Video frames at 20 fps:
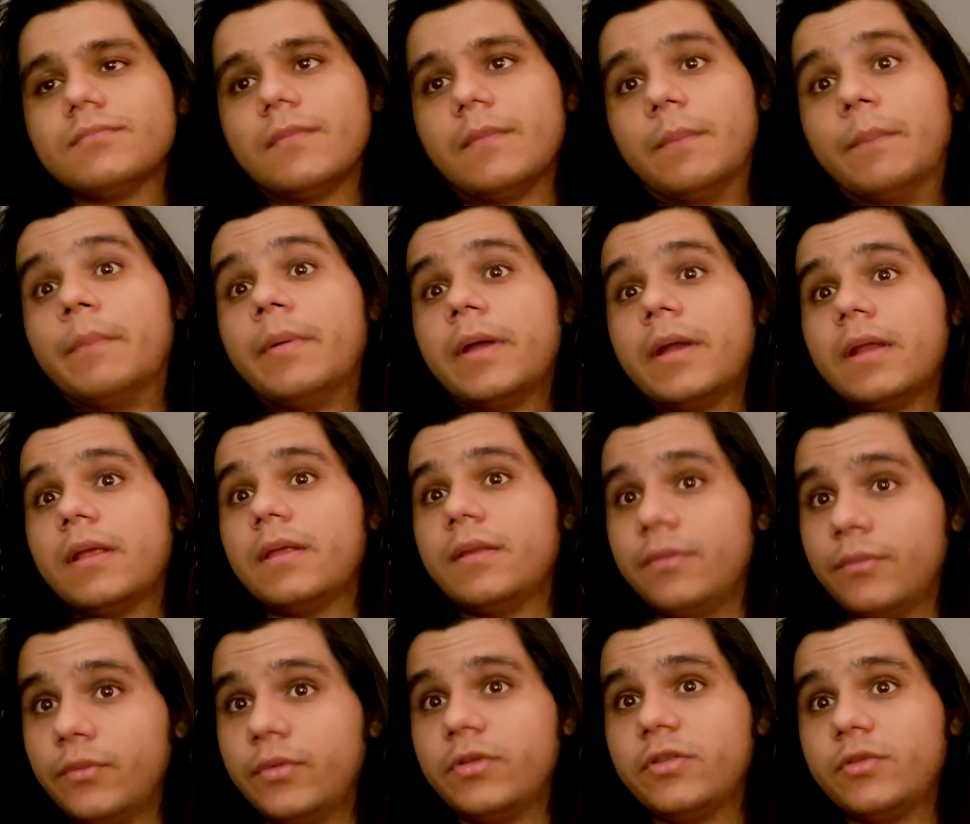But it
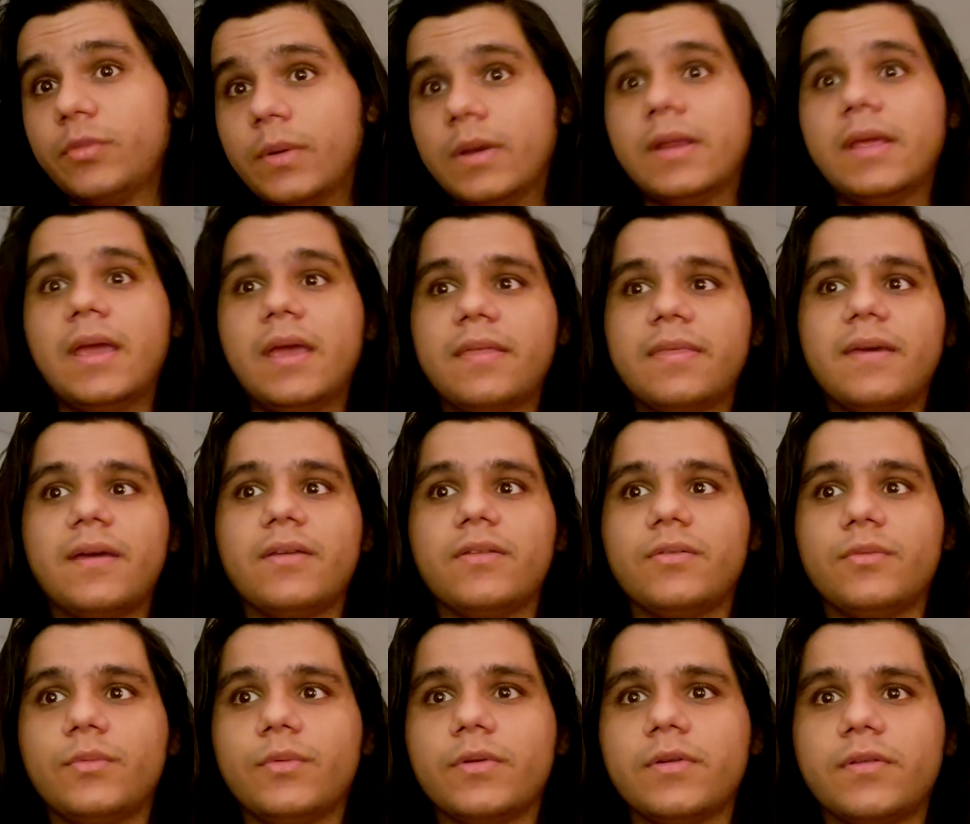was
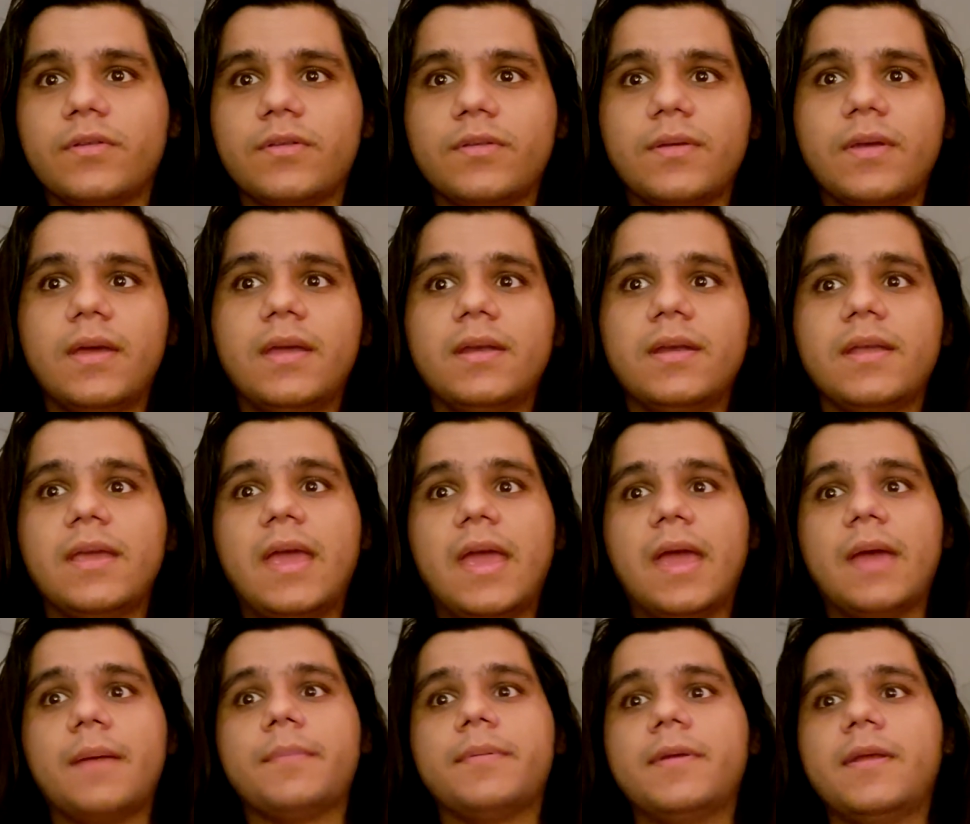28,000 words. And
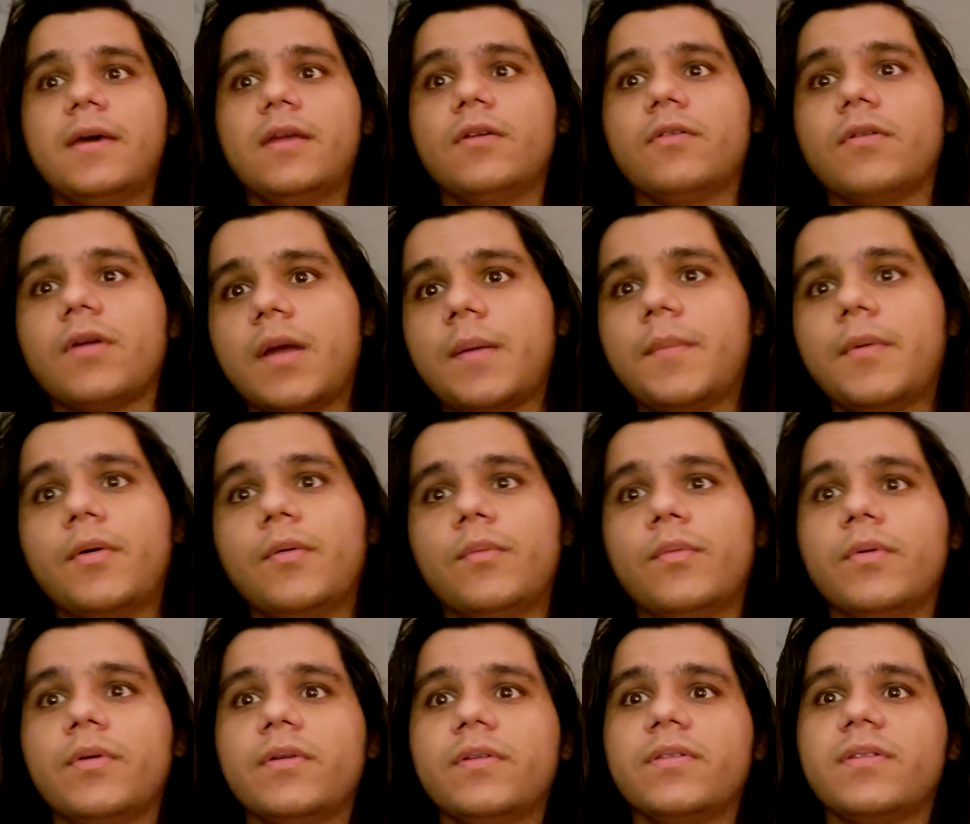Camp NaNoWriMo
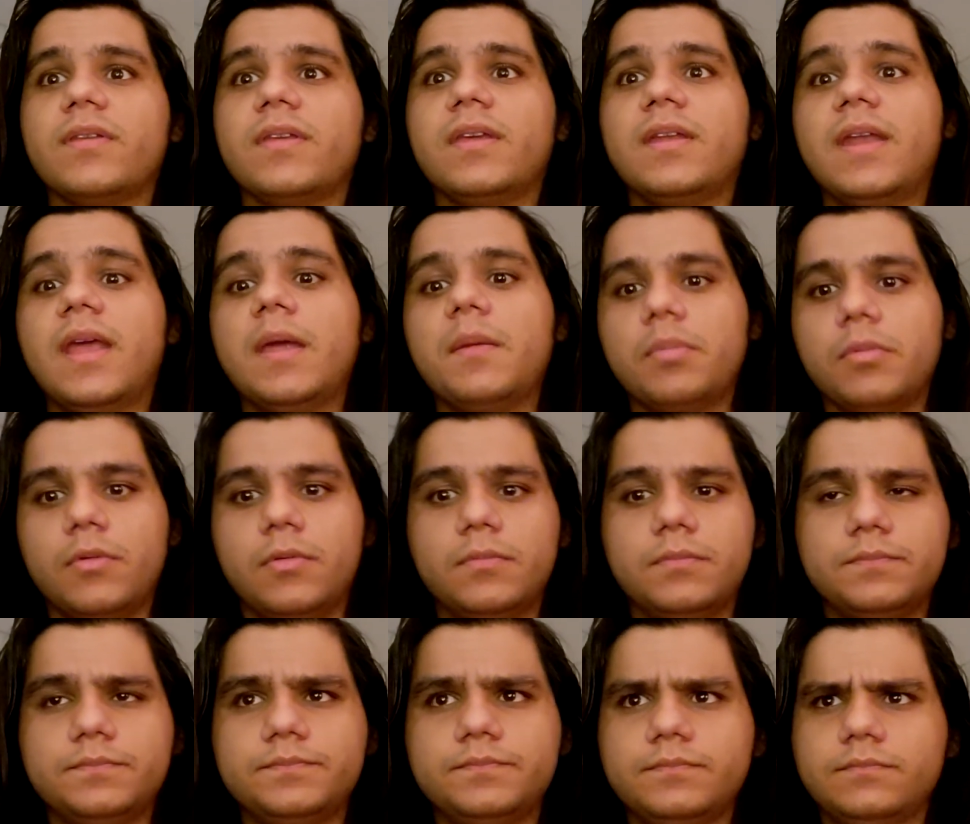was in April.
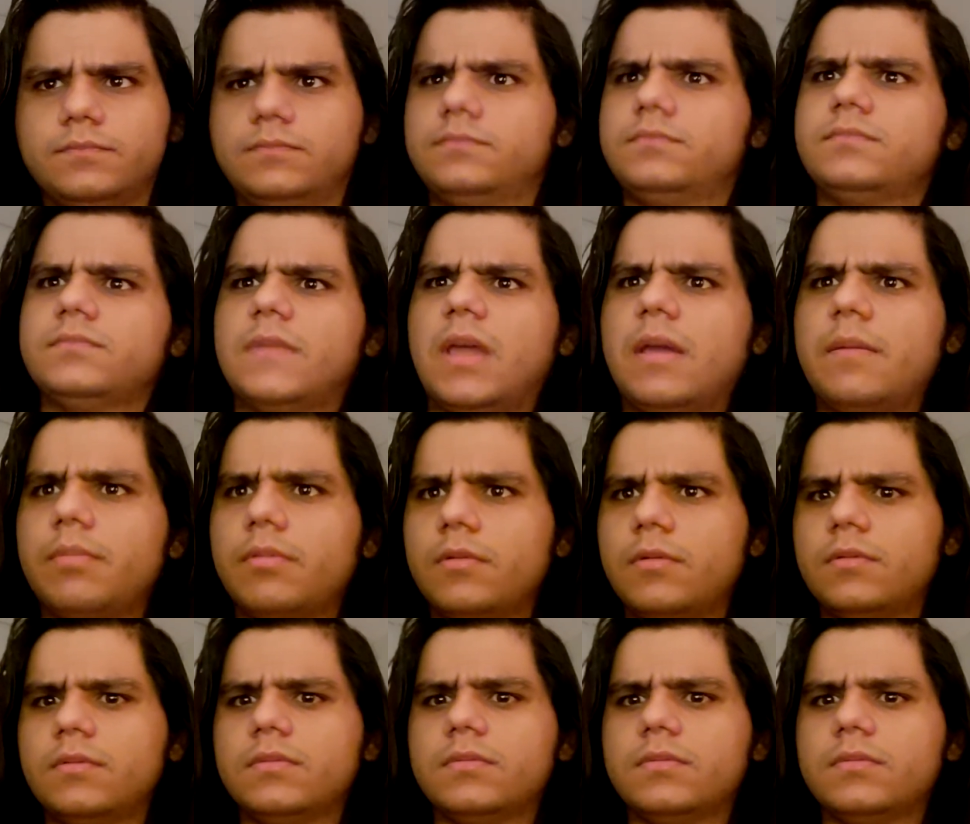April